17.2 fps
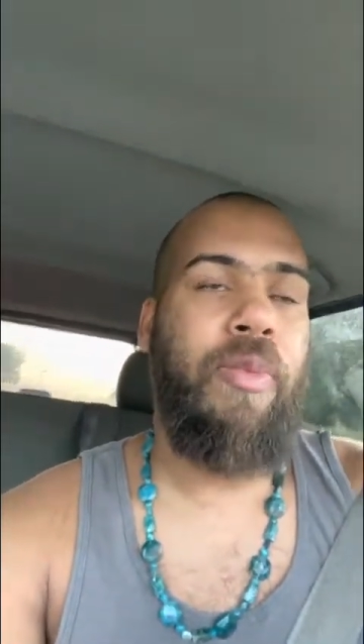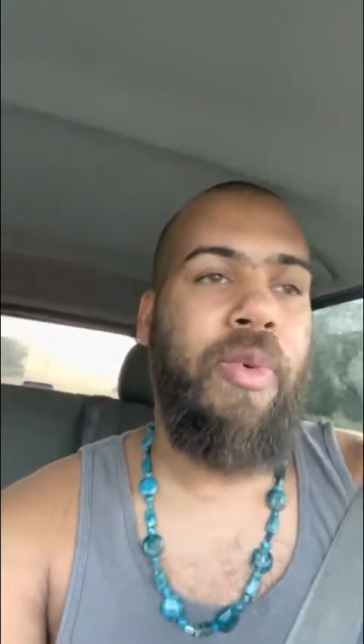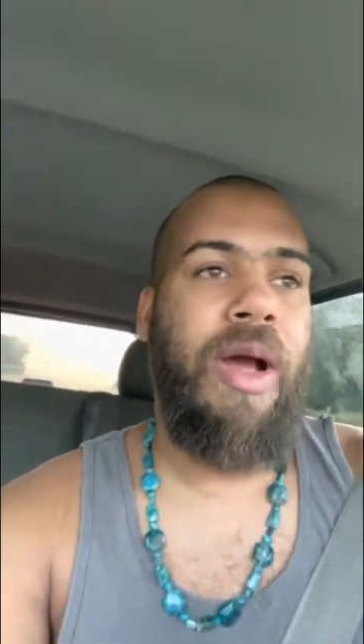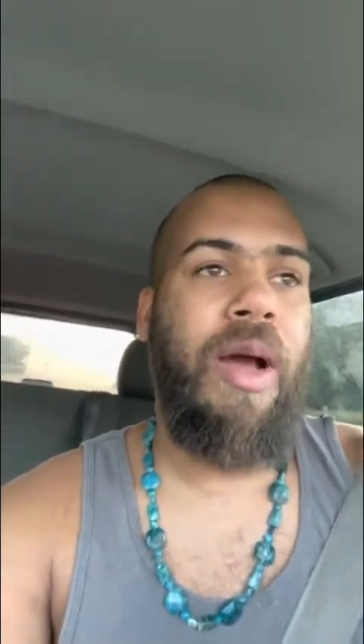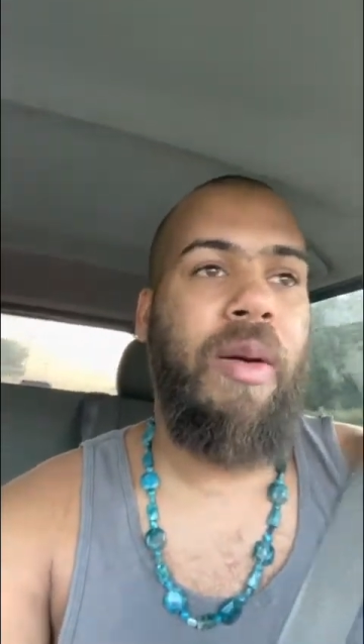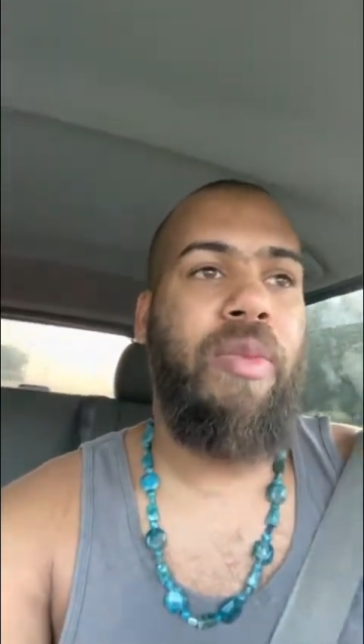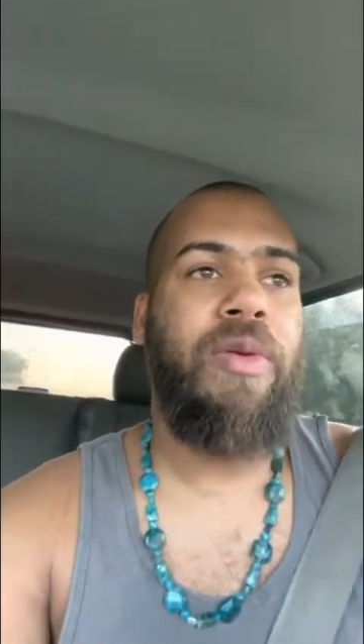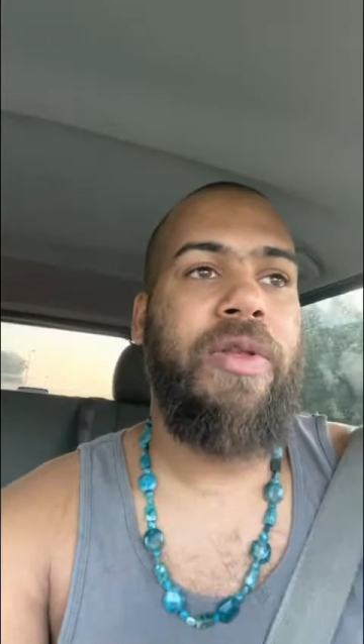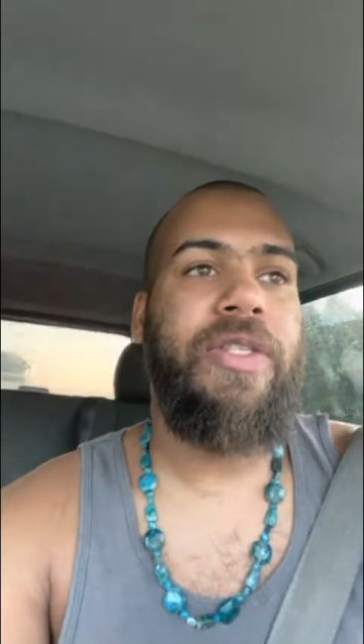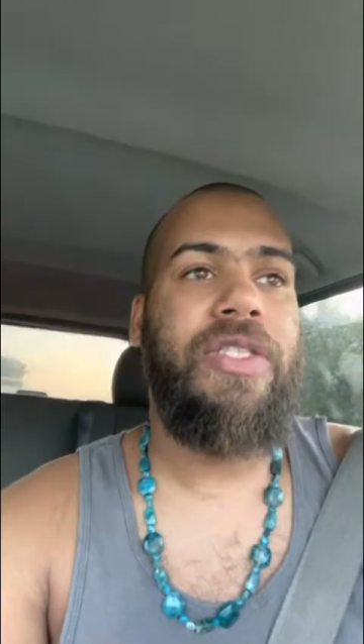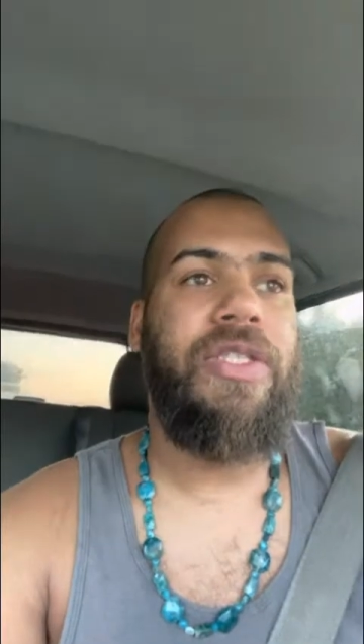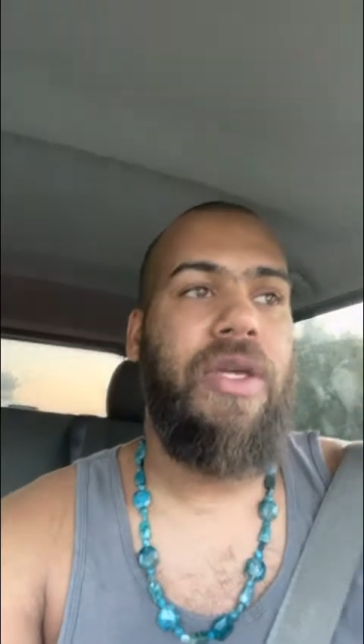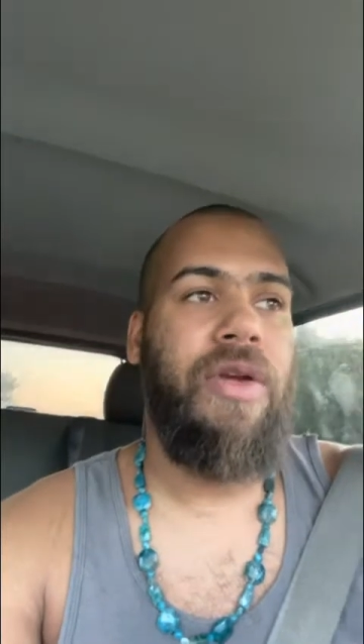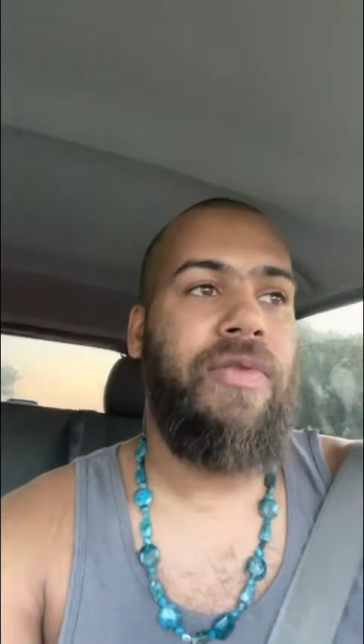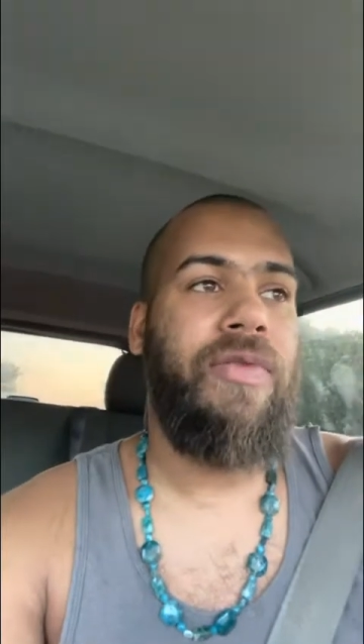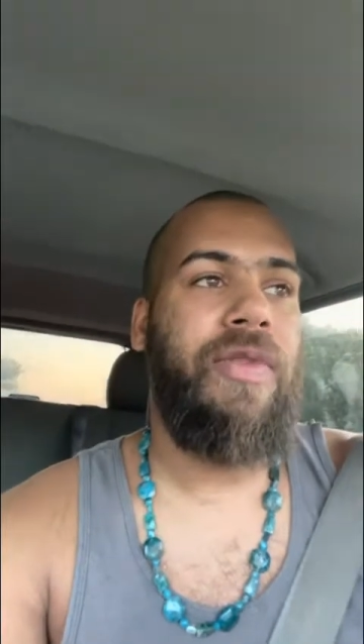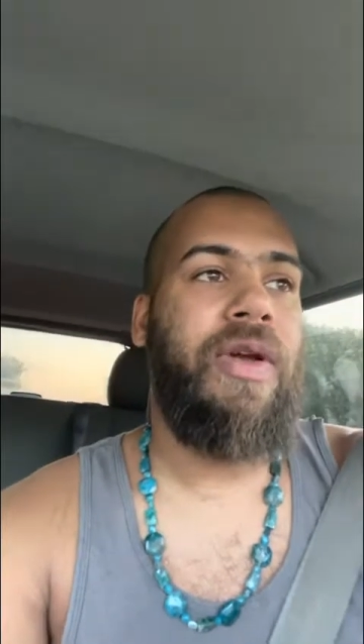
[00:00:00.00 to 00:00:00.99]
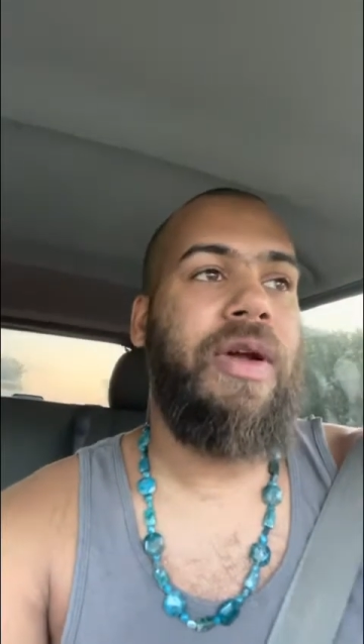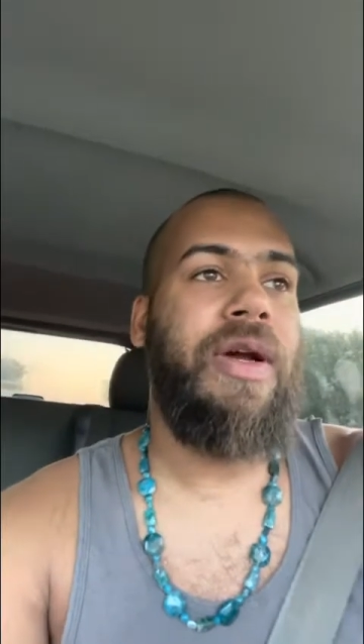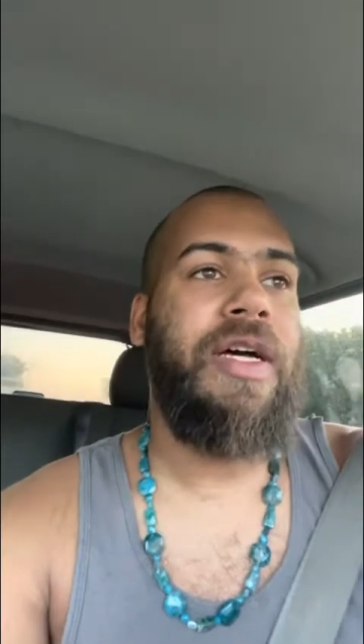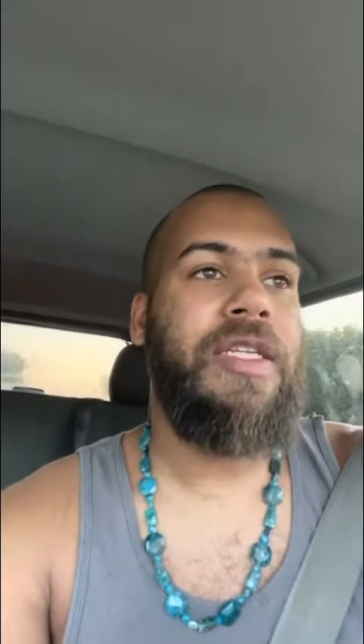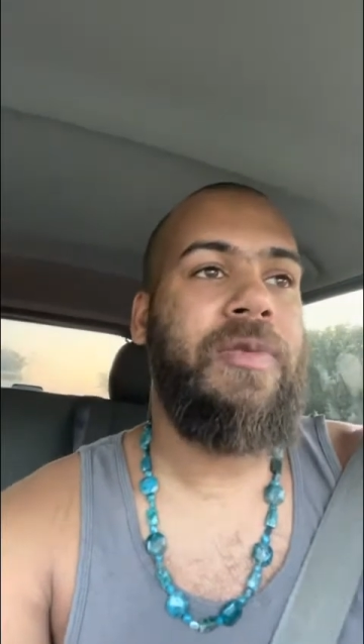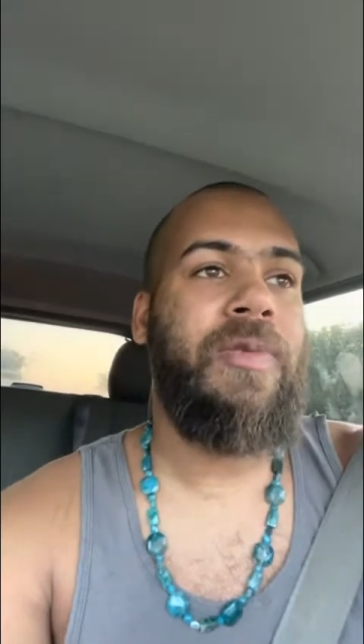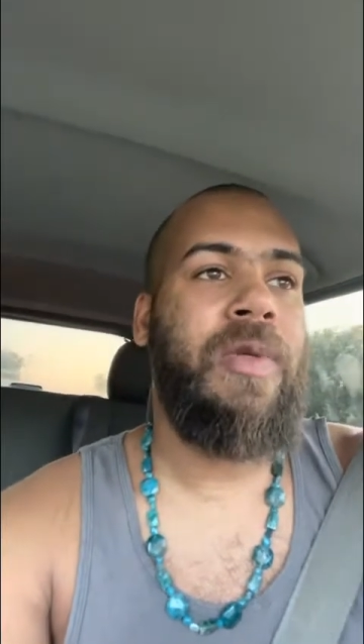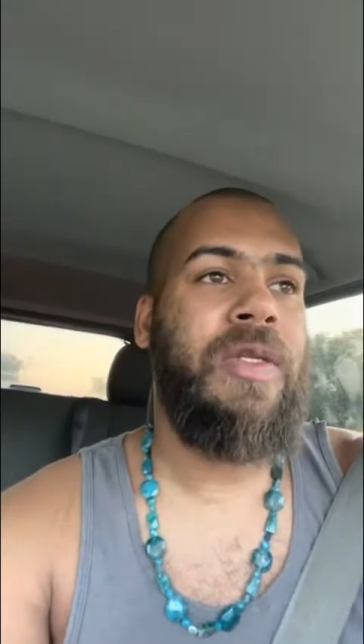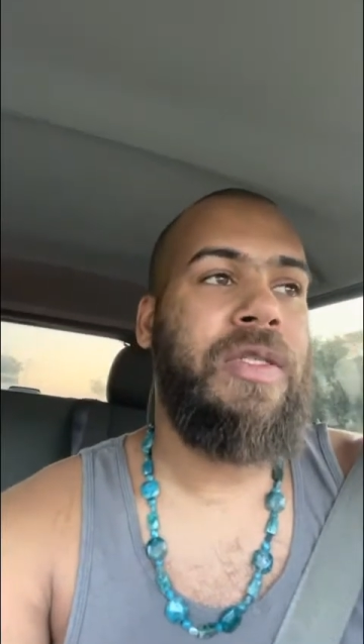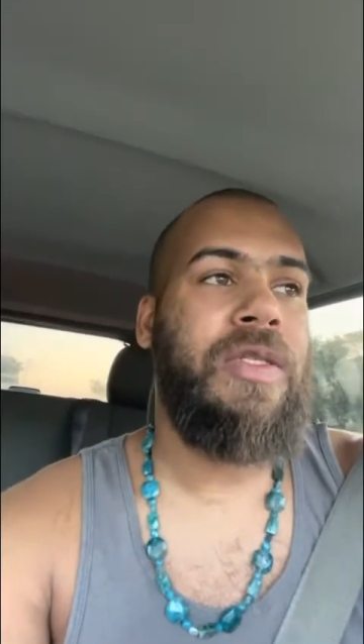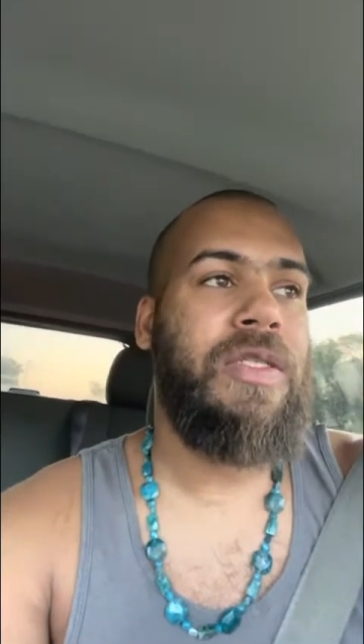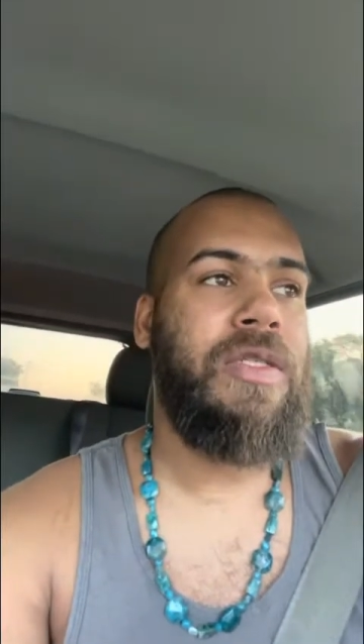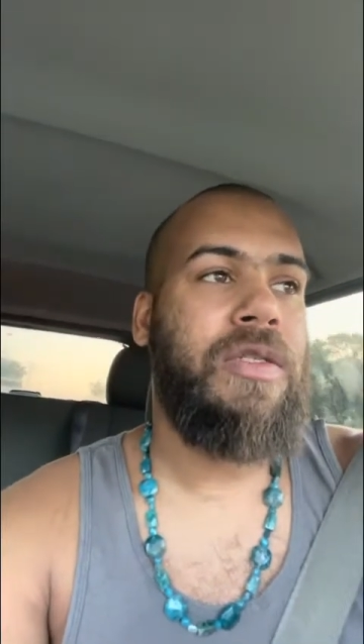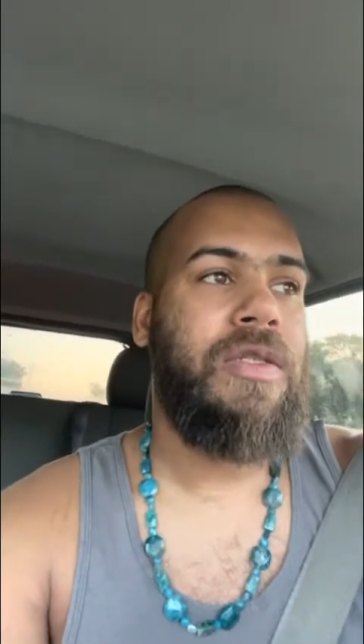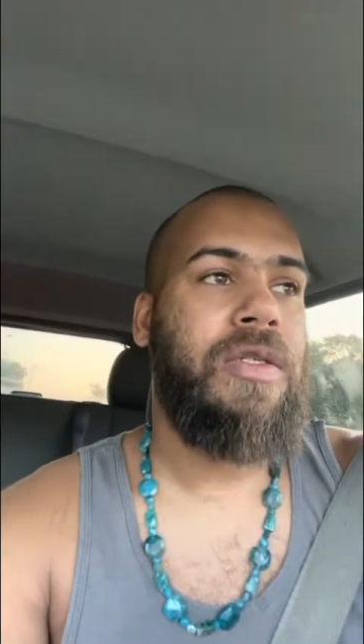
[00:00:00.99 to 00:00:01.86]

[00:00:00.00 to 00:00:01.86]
properly serve their husbands